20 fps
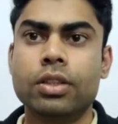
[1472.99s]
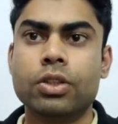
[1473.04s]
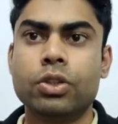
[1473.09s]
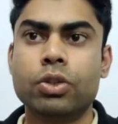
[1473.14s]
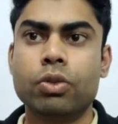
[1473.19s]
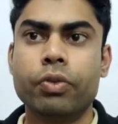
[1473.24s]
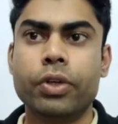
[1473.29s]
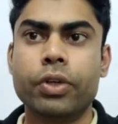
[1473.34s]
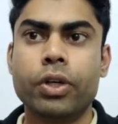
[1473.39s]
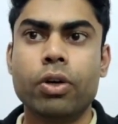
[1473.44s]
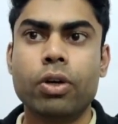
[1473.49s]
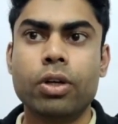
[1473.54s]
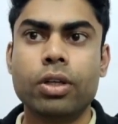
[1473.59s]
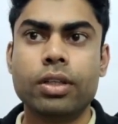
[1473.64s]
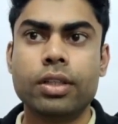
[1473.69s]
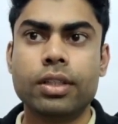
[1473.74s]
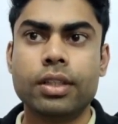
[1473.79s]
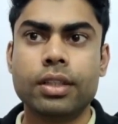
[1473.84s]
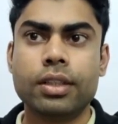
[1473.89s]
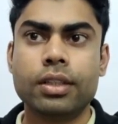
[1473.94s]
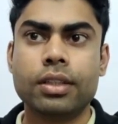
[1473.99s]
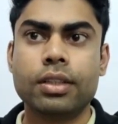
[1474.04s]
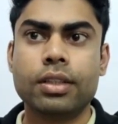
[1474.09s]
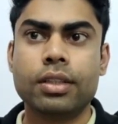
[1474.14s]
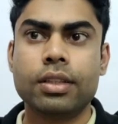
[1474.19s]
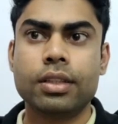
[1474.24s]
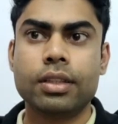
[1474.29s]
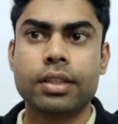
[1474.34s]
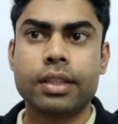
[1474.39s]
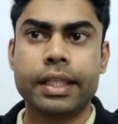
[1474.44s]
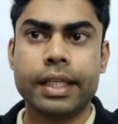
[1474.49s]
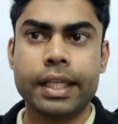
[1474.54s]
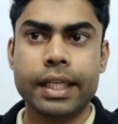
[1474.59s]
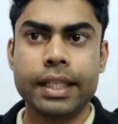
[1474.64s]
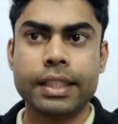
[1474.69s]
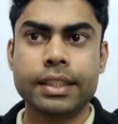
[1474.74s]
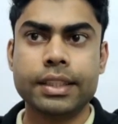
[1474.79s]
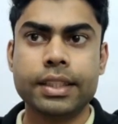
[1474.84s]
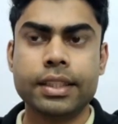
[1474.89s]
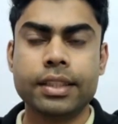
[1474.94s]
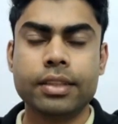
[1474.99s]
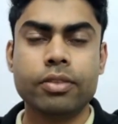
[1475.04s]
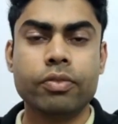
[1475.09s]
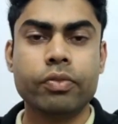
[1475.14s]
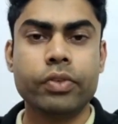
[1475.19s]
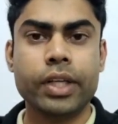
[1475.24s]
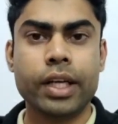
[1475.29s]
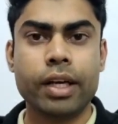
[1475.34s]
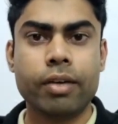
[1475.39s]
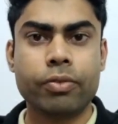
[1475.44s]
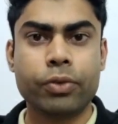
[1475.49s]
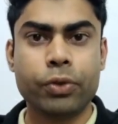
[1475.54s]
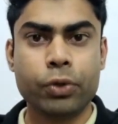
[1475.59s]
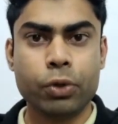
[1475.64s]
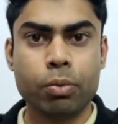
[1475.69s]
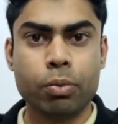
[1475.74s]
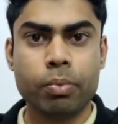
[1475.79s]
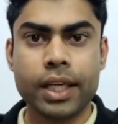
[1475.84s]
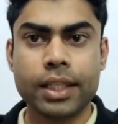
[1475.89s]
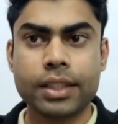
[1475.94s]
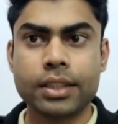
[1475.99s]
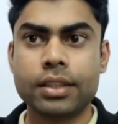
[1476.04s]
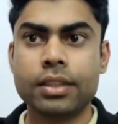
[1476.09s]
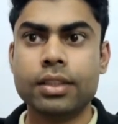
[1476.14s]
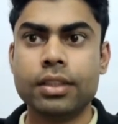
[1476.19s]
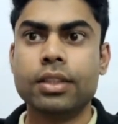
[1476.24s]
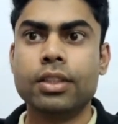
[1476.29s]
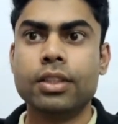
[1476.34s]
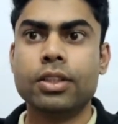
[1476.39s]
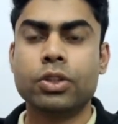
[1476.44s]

So we got Kj, we have Qmax.